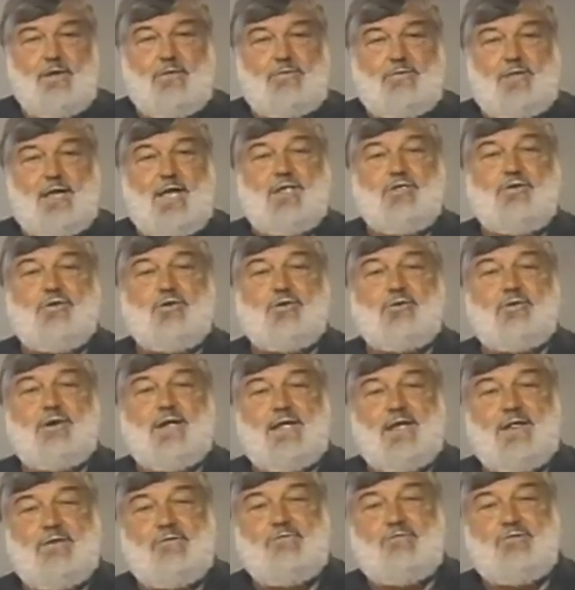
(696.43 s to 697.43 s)
then your
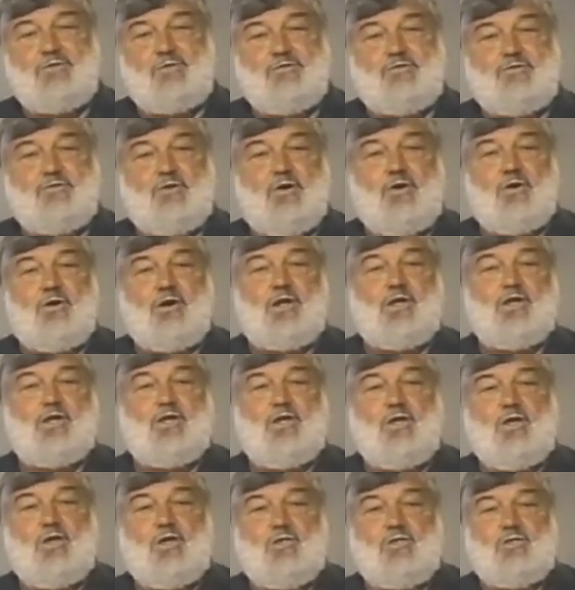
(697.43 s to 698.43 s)
inventory
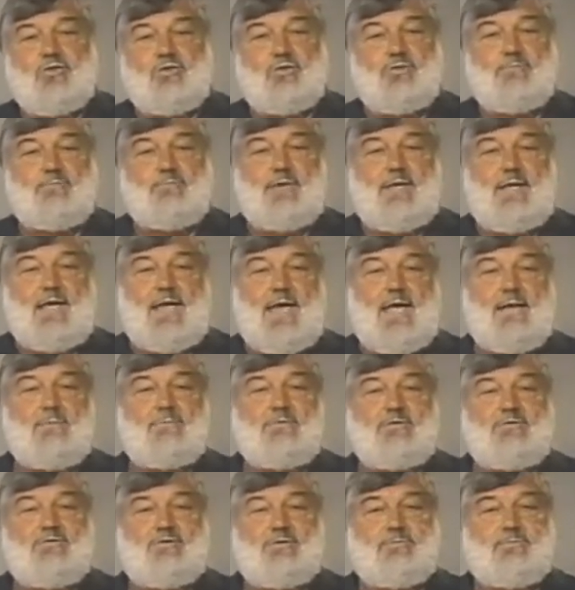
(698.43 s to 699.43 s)
should be
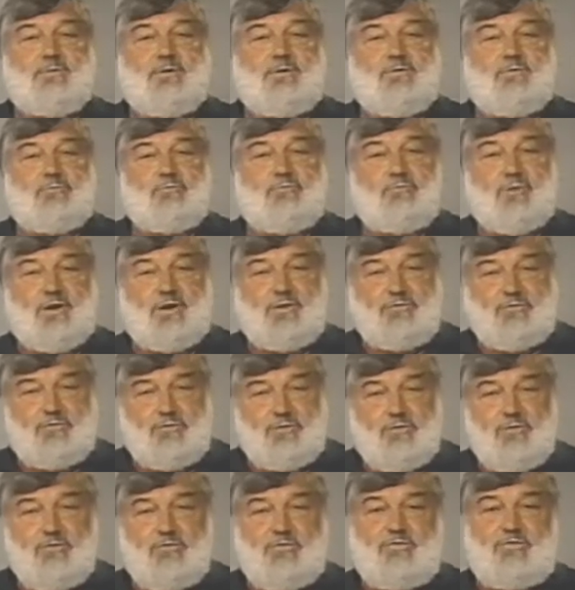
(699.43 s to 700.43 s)
able to be
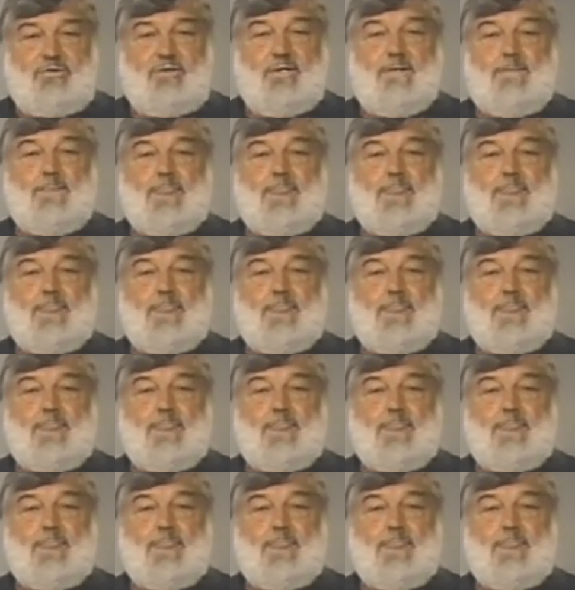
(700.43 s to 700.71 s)
reduced